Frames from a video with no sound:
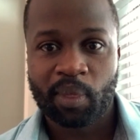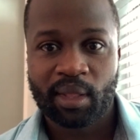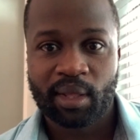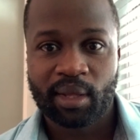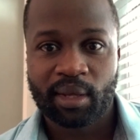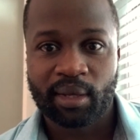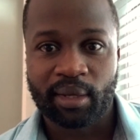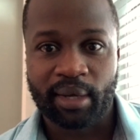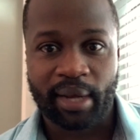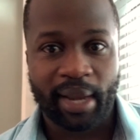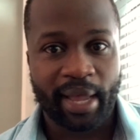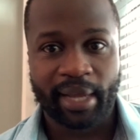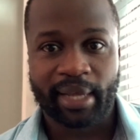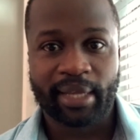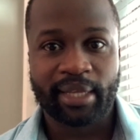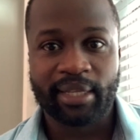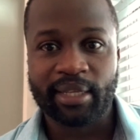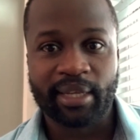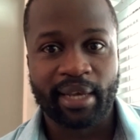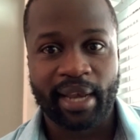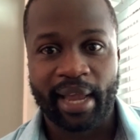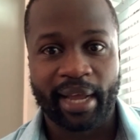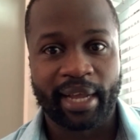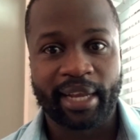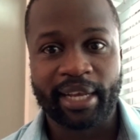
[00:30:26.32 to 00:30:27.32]
Like
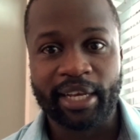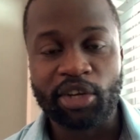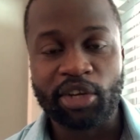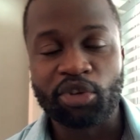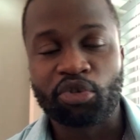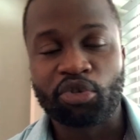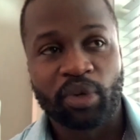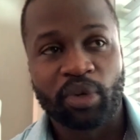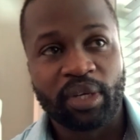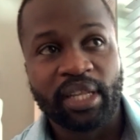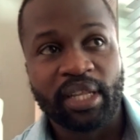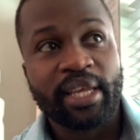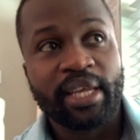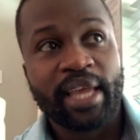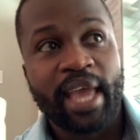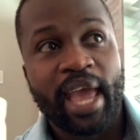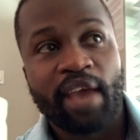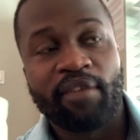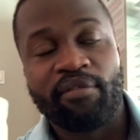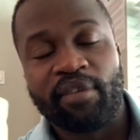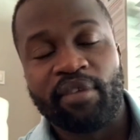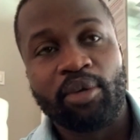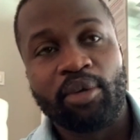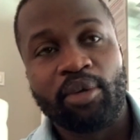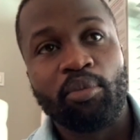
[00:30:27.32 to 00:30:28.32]
literally
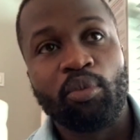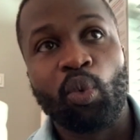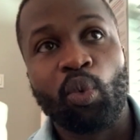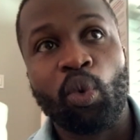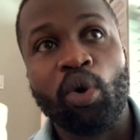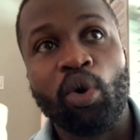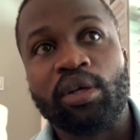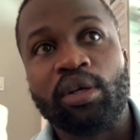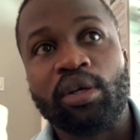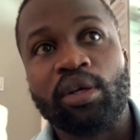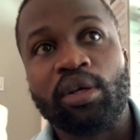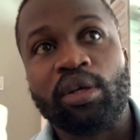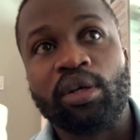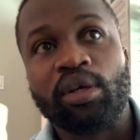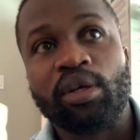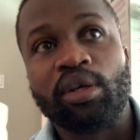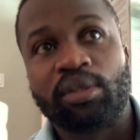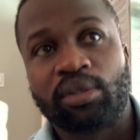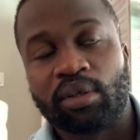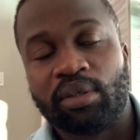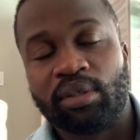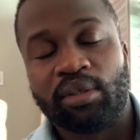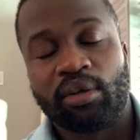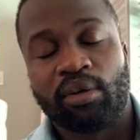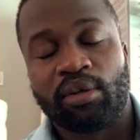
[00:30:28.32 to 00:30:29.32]
having worked
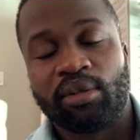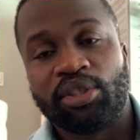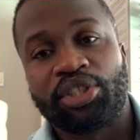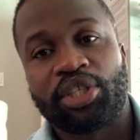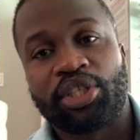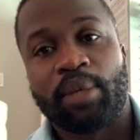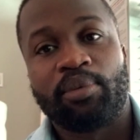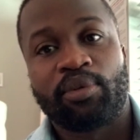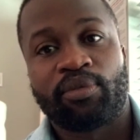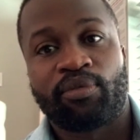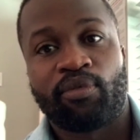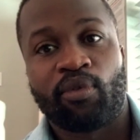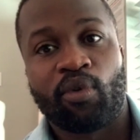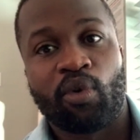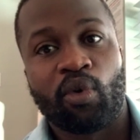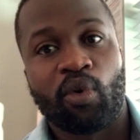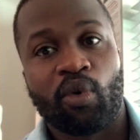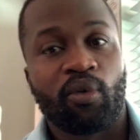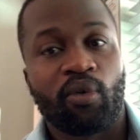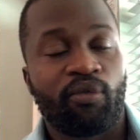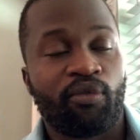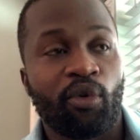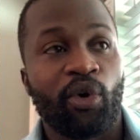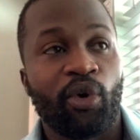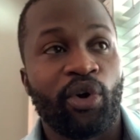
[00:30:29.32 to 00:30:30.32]
on ships for
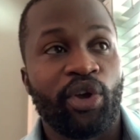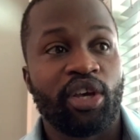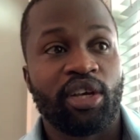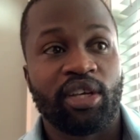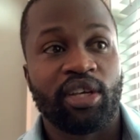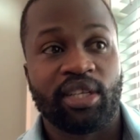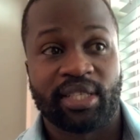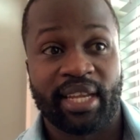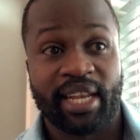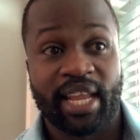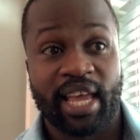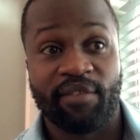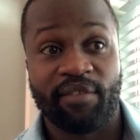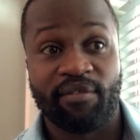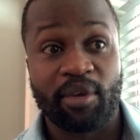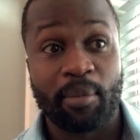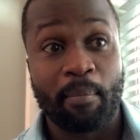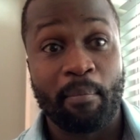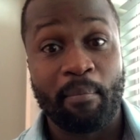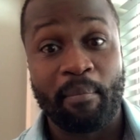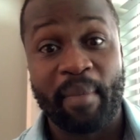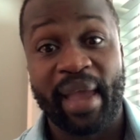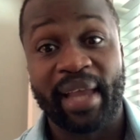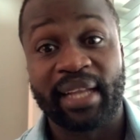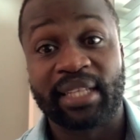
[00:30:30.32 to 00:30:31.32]
4 years and having
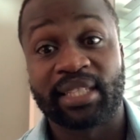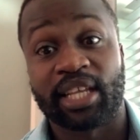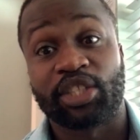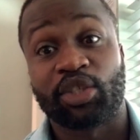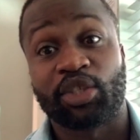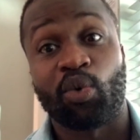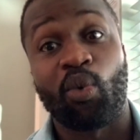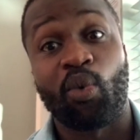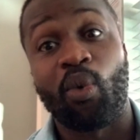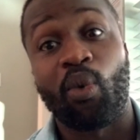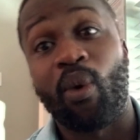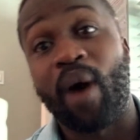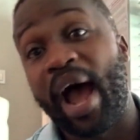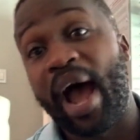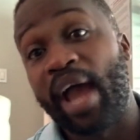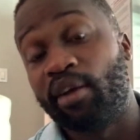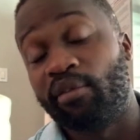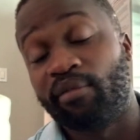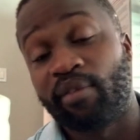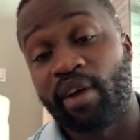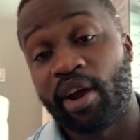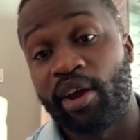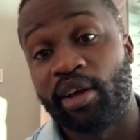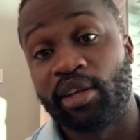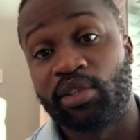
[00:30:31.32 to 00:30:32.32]
met such a wide
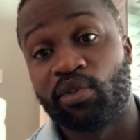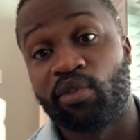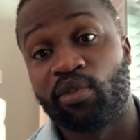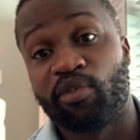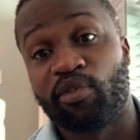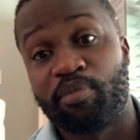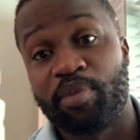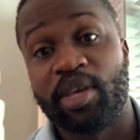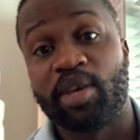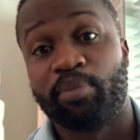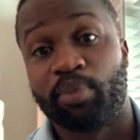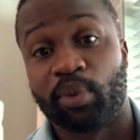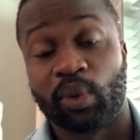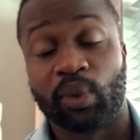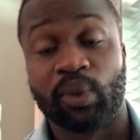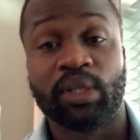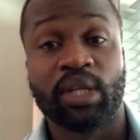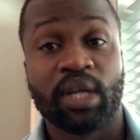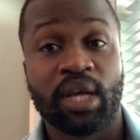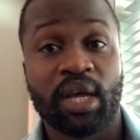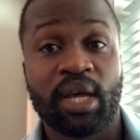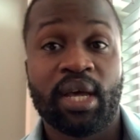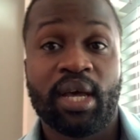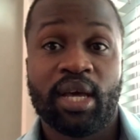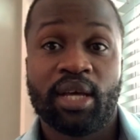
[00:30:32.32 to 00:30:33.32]
variety of people.
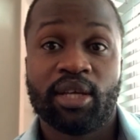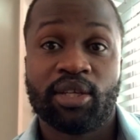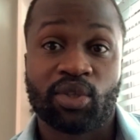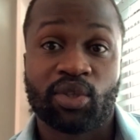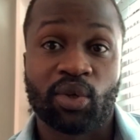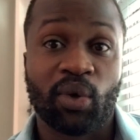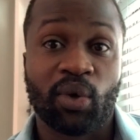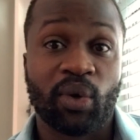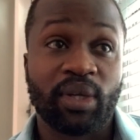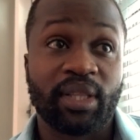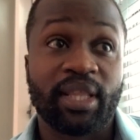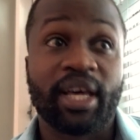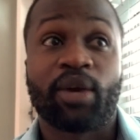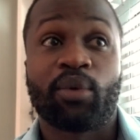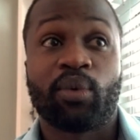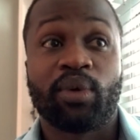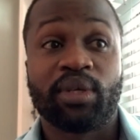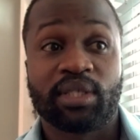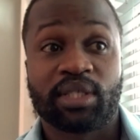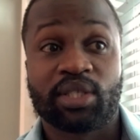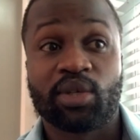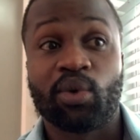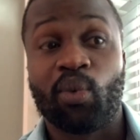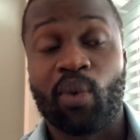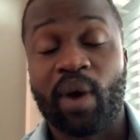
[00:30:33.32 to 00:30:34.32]
So that
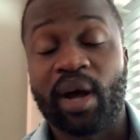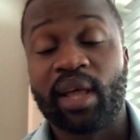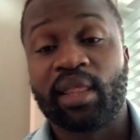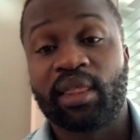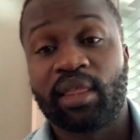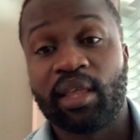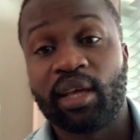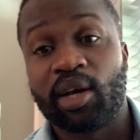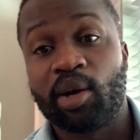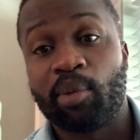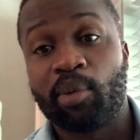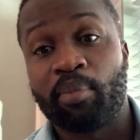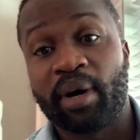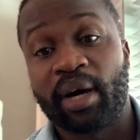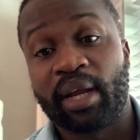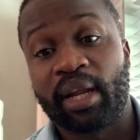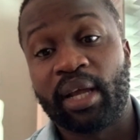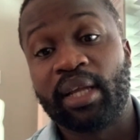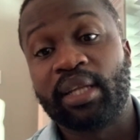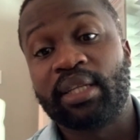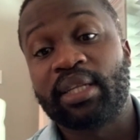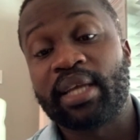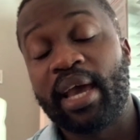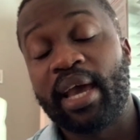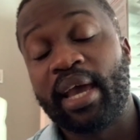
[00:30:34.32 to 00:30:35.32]
was the one thing about
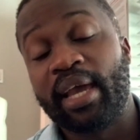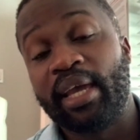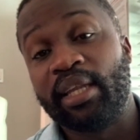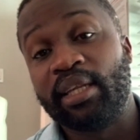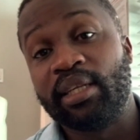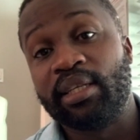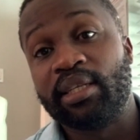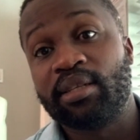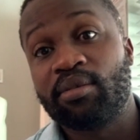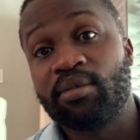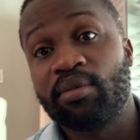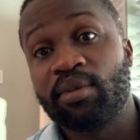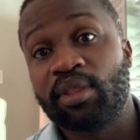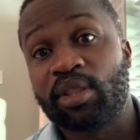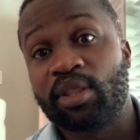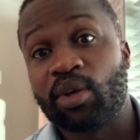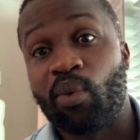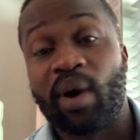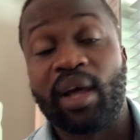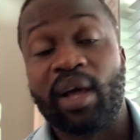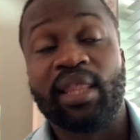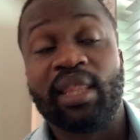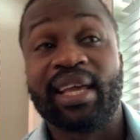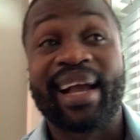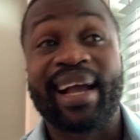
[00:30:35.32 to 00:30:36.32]
it. And the
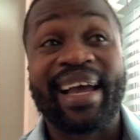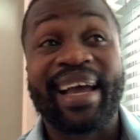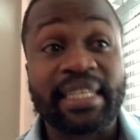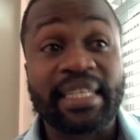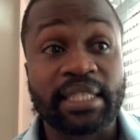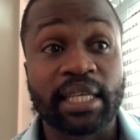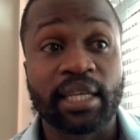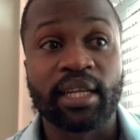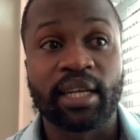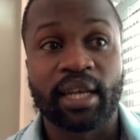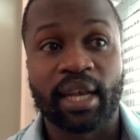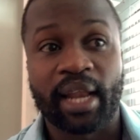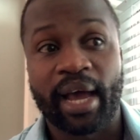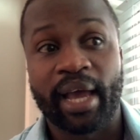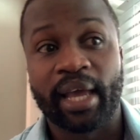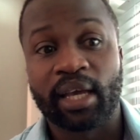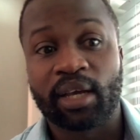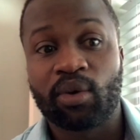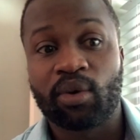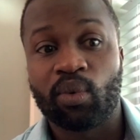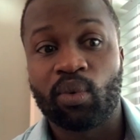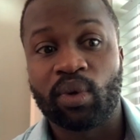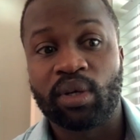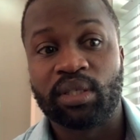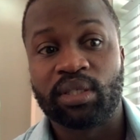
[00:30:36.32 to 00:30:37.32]
one thing I didn't
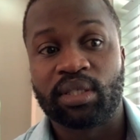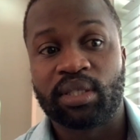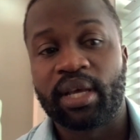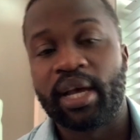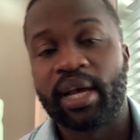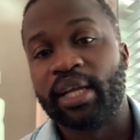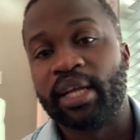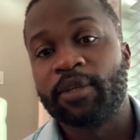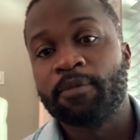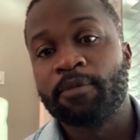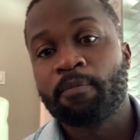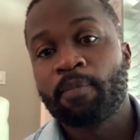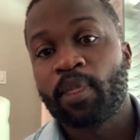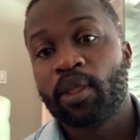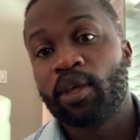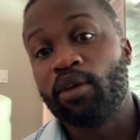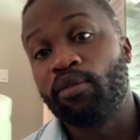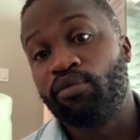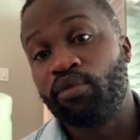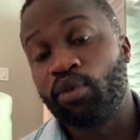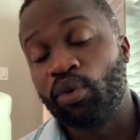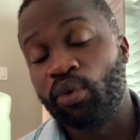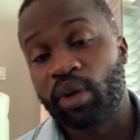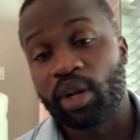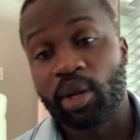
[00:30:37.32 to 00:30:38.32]
like was that
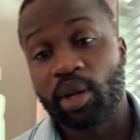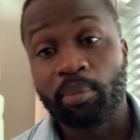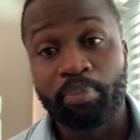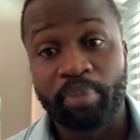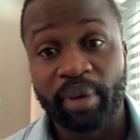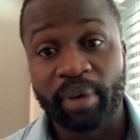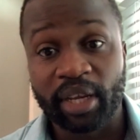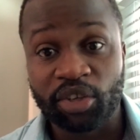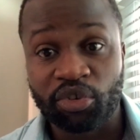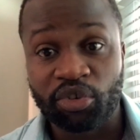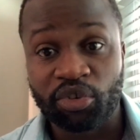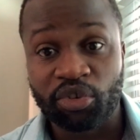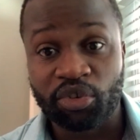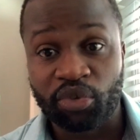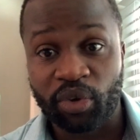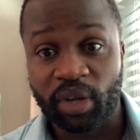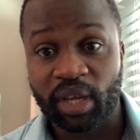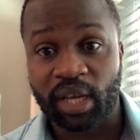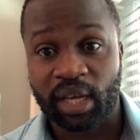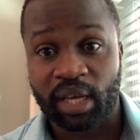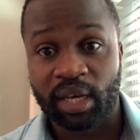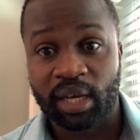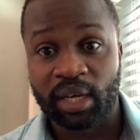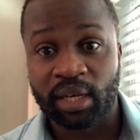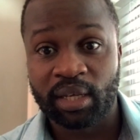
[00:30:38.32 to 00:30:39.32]
if you're not a big
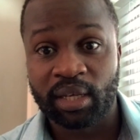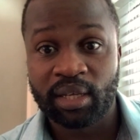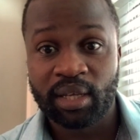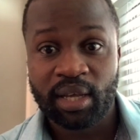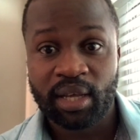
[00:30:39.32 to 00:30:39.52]
drinker,